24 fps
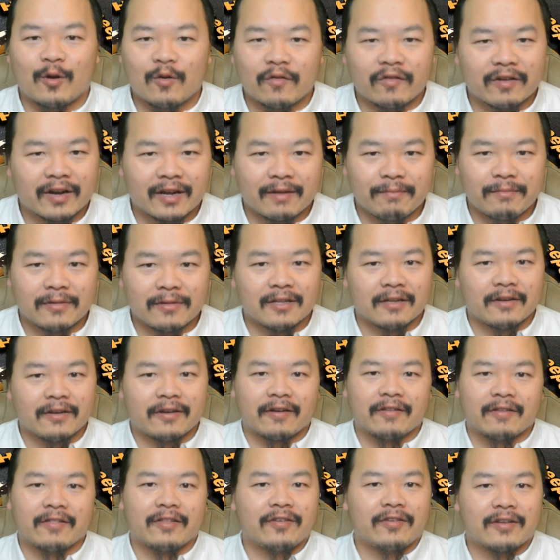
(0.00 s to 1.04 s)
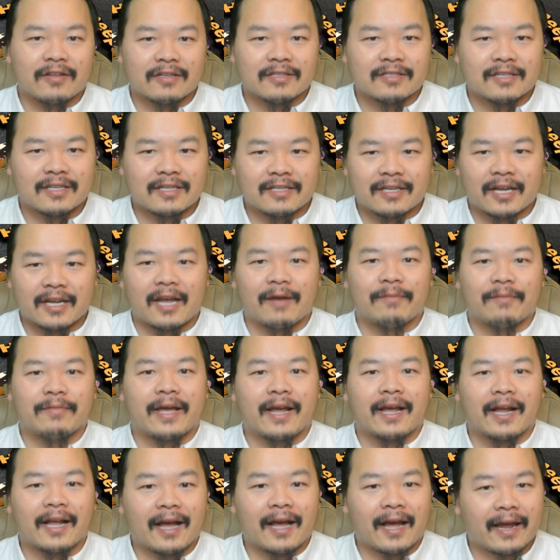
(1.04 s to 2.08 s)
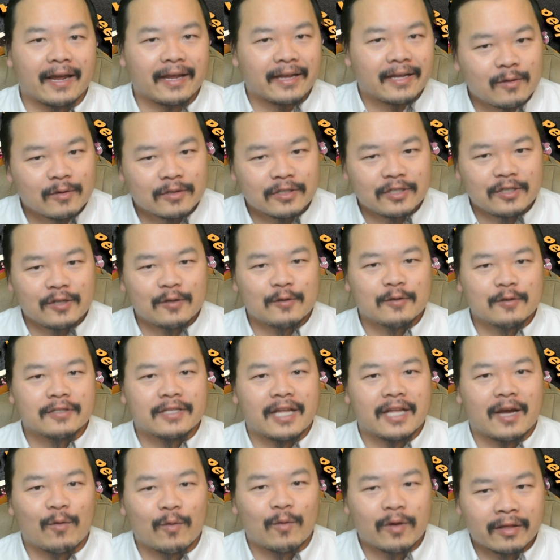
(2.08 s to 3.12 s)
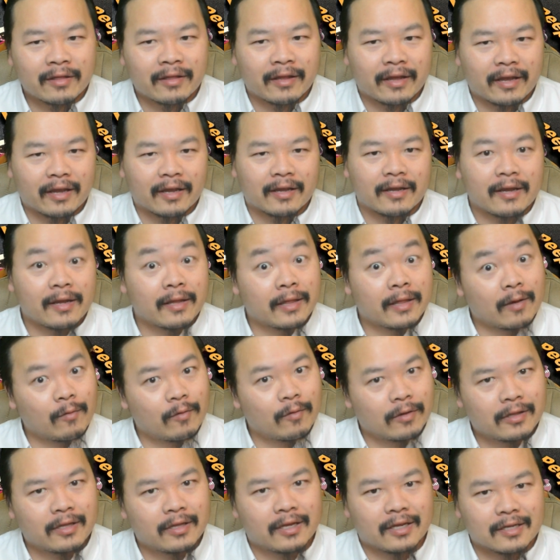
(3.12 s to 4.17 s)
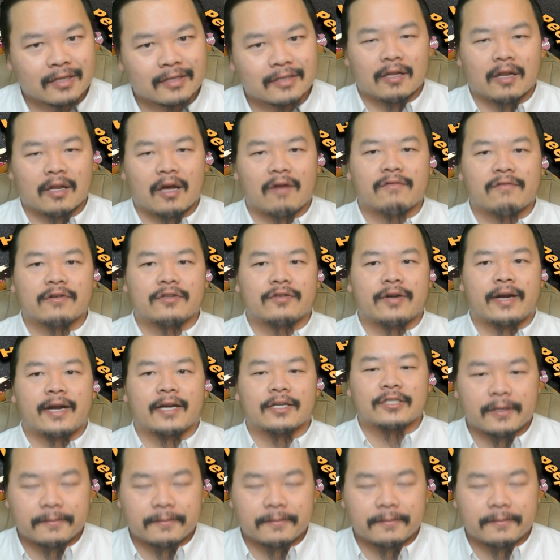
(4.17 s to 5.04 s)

overnight millionaire, then you can say, damn, that guy, he was using that one thing, and that one thing is the law of attraction.